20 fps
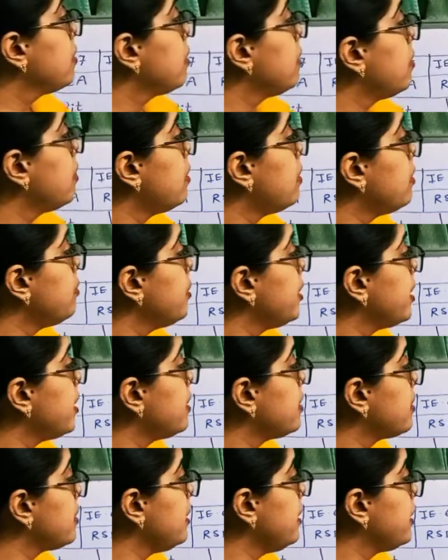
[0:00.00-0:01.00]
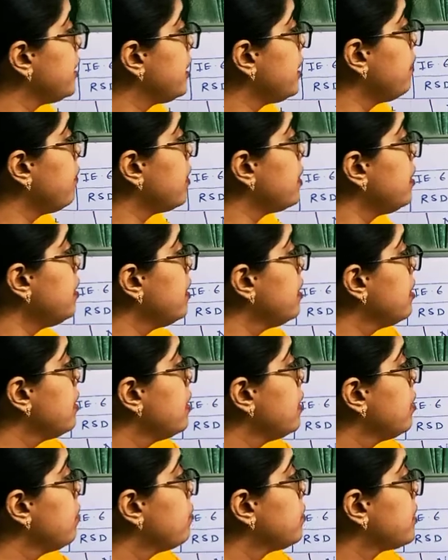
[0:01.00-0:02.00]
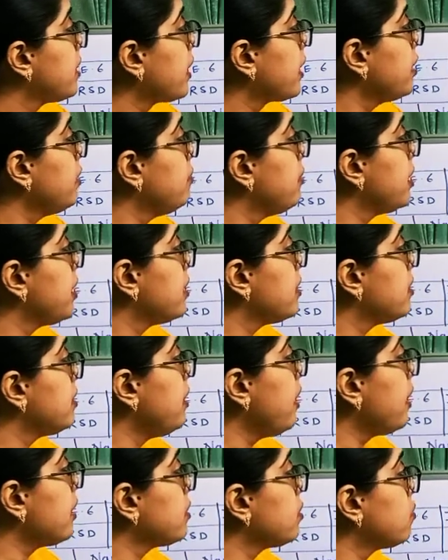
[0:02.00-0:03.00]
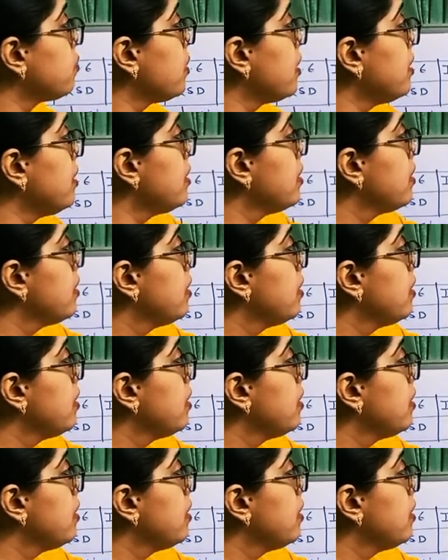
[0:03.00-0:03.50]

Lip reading: third bit is ET1, second bit is EX1,